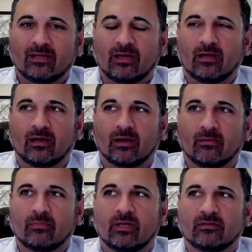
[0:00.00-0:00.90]

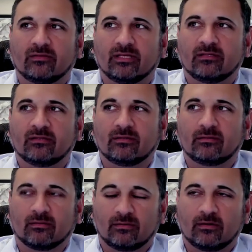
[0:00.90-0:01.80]
It didn't,
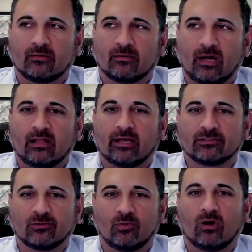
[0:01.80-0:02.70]
I like
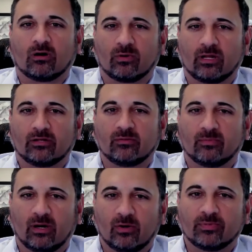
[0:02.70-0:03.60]
to walk when I do
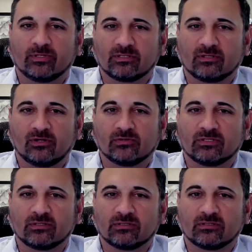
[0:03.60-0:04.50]
my openings and
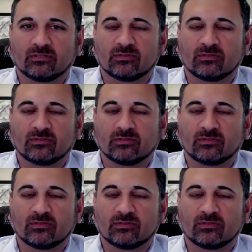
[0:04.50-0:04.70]
closings as well.